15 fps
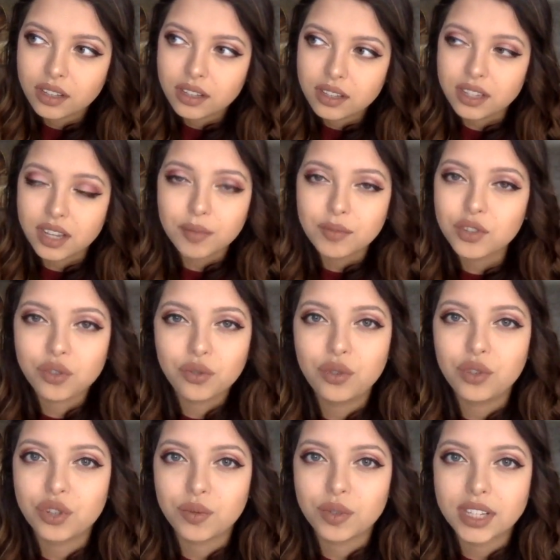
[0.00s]
some
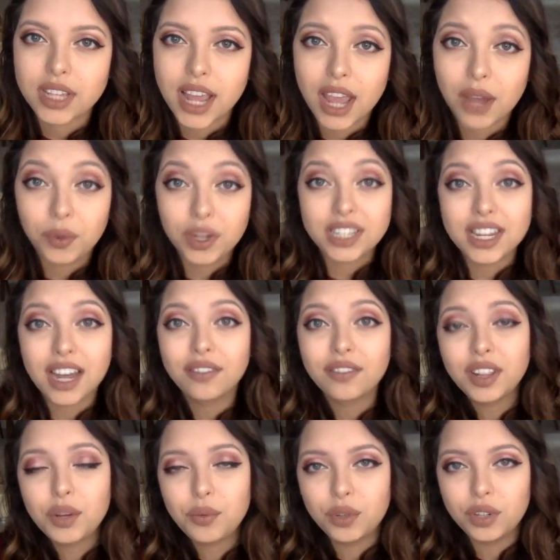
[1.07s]
schools will say, we
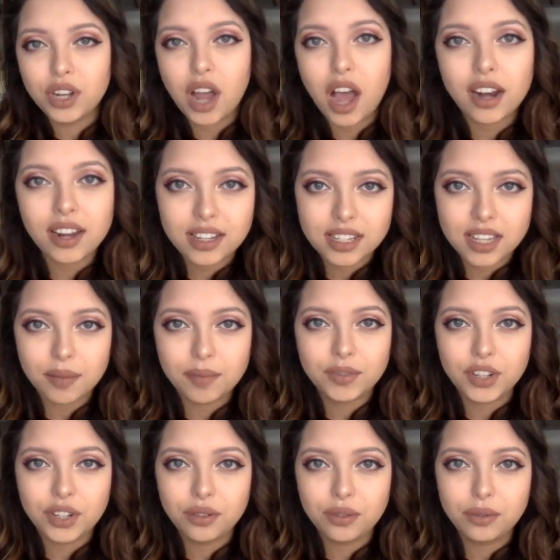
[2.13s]
definitely will not accept
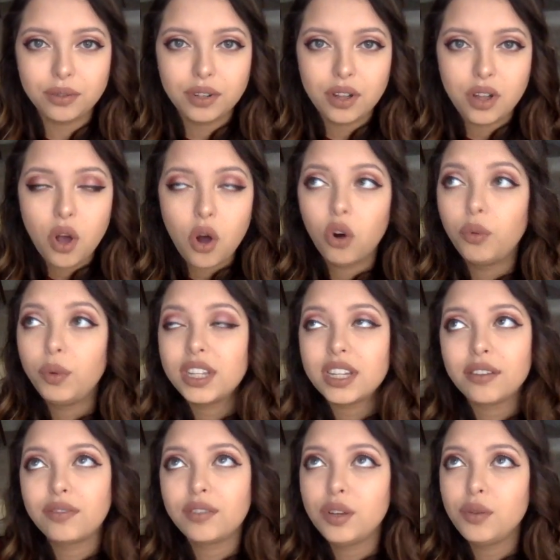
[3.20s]
you, or we
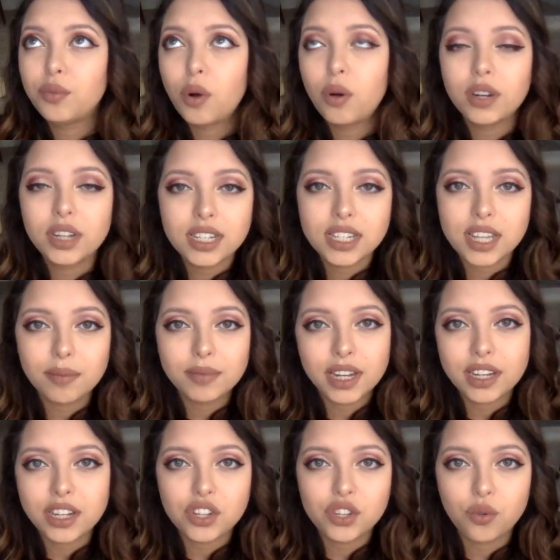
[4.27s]
definitely won't accept
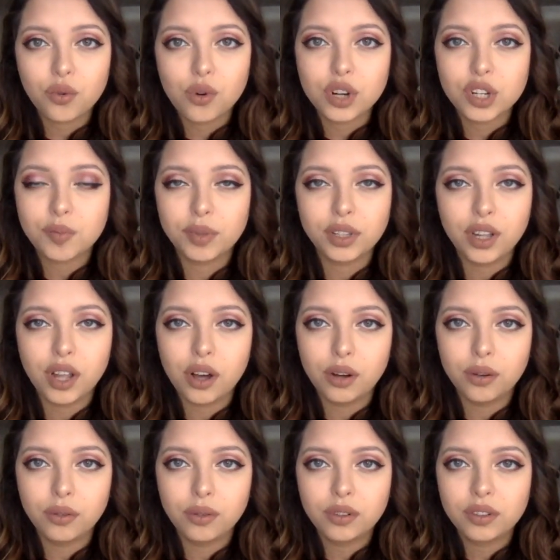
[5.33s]
any scores
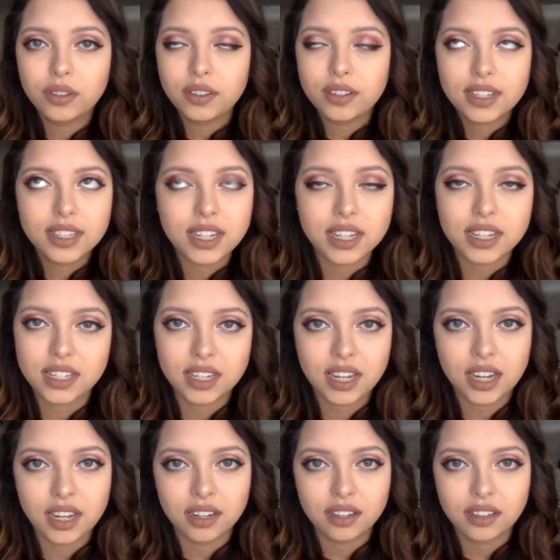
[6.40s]
below
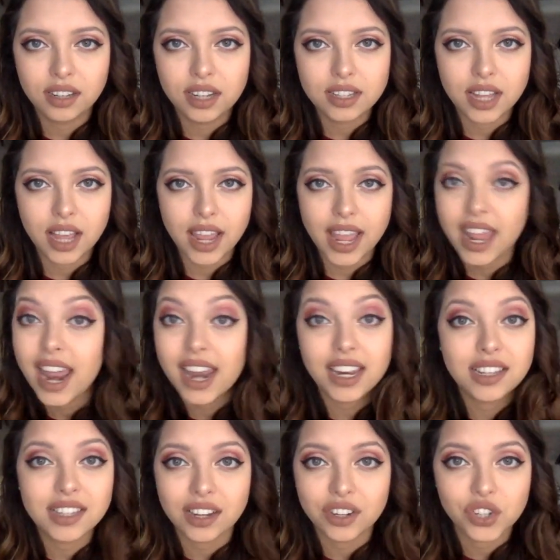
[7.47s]
16, let's say, in any
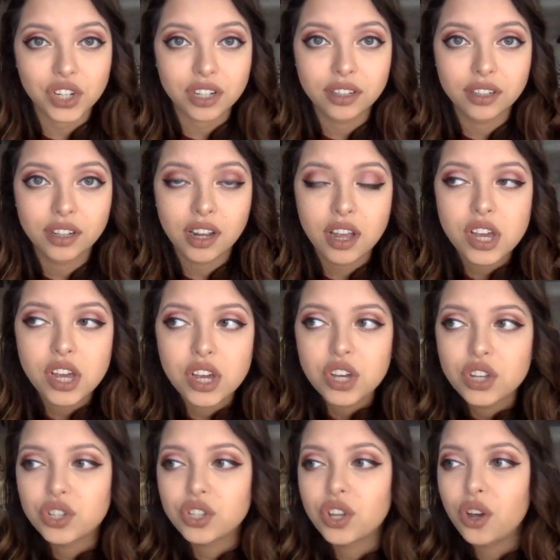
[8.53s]
section.
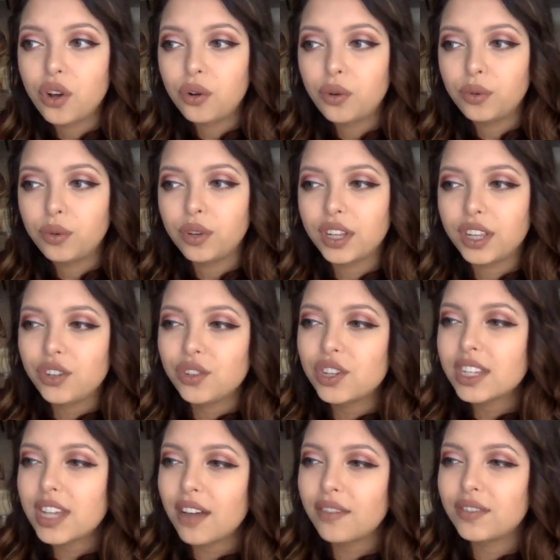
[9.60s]
So you
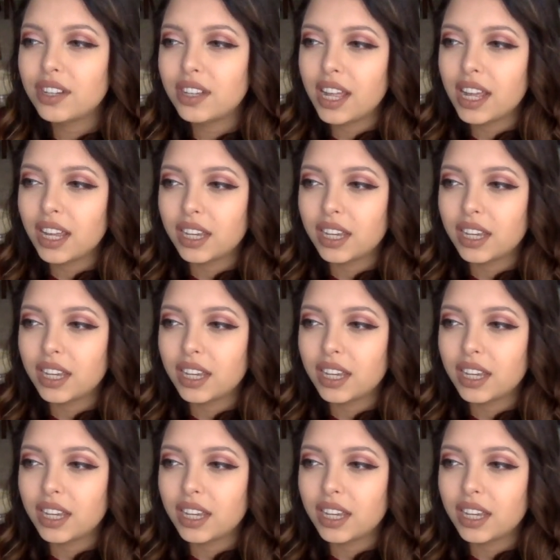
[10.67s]
just have to